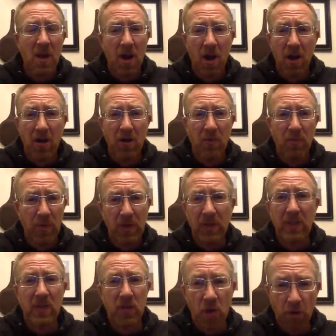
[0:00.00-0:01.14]
are really
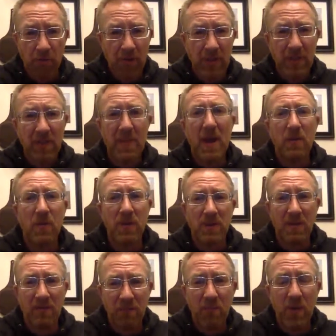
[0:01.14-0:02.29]
nervous about what
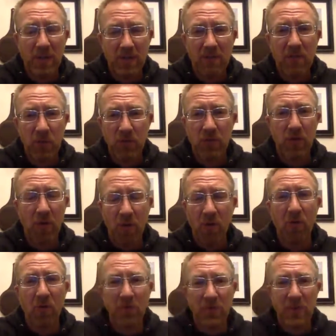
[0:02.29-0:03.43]
the future
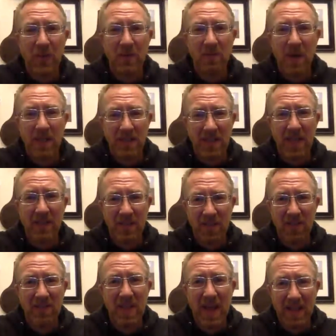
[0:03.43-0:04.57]
holds. And my sense
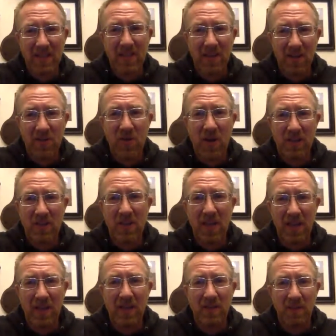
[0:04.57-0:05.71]
is that's going to
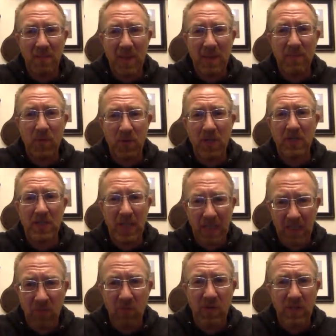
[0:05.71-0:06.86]
translate into people
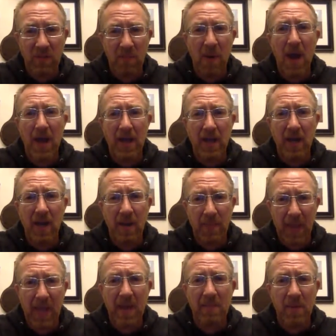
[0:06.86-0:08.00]
continuing to buy up
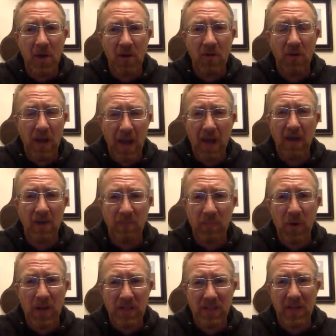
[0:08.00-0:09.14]
ammo at
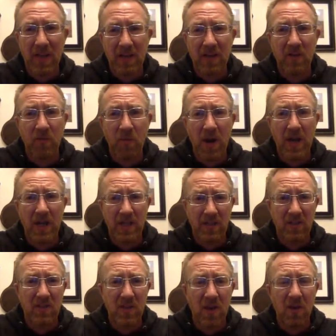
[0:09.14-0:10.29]
unprecedented rates.
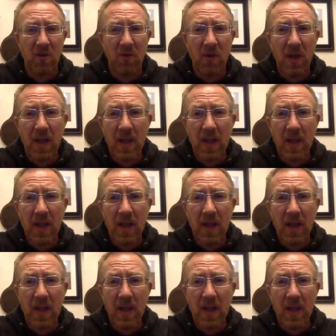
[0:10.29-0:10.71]
So